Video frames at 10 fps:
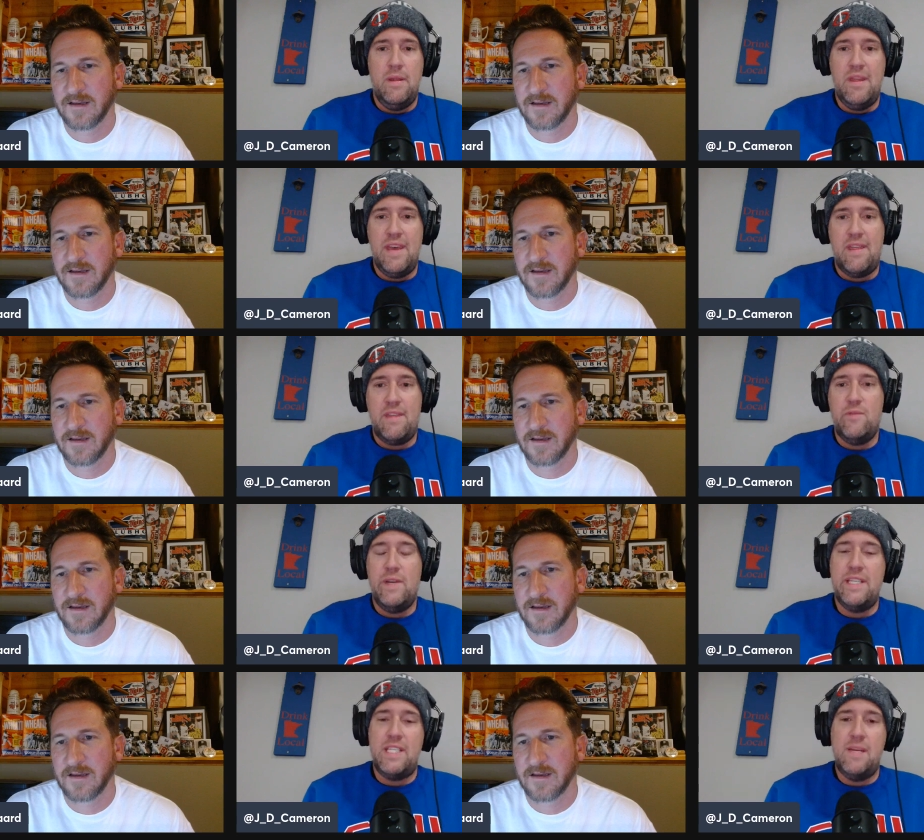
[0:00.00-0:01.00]
Speaker 1: that
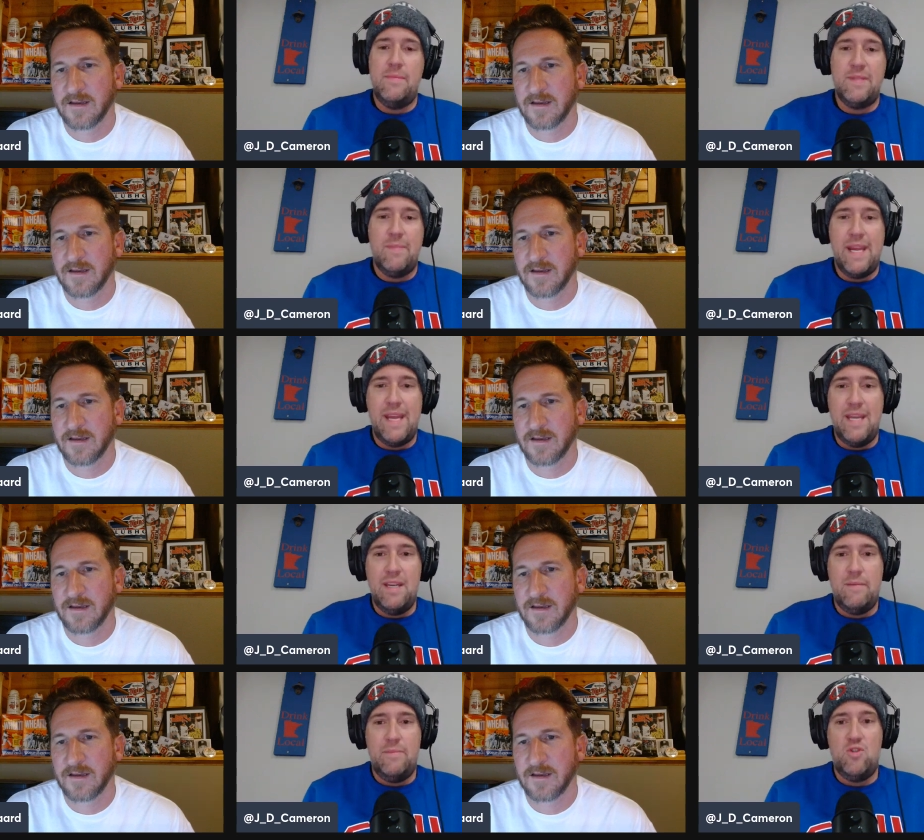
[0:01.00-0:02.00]
three teams might
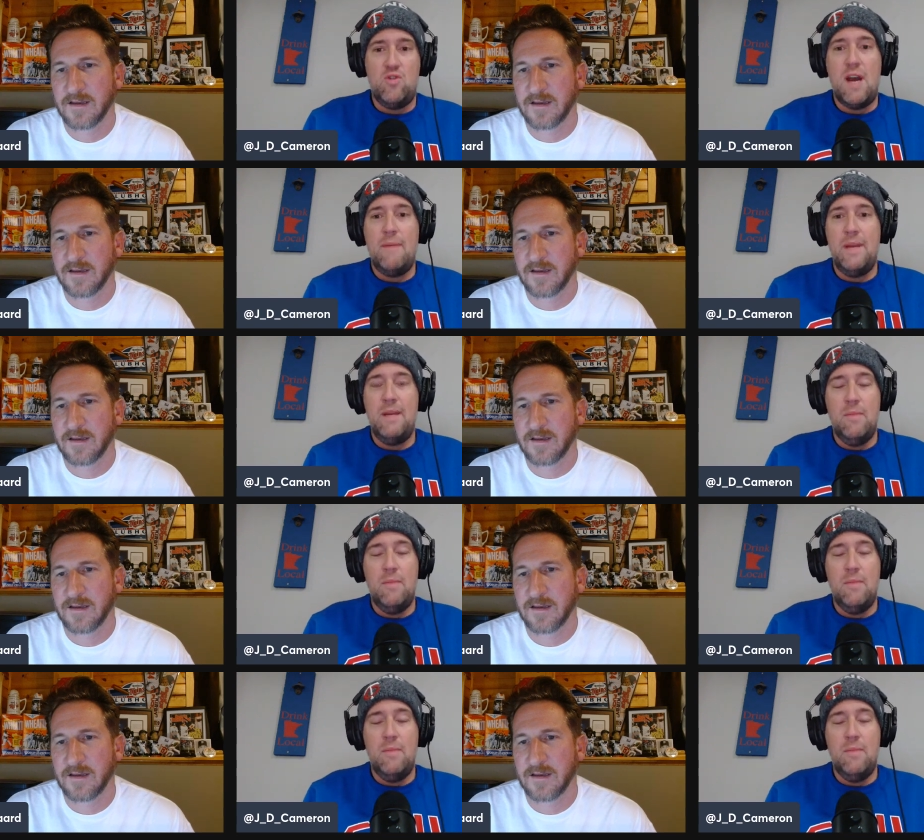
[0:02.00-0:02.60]
end up dropping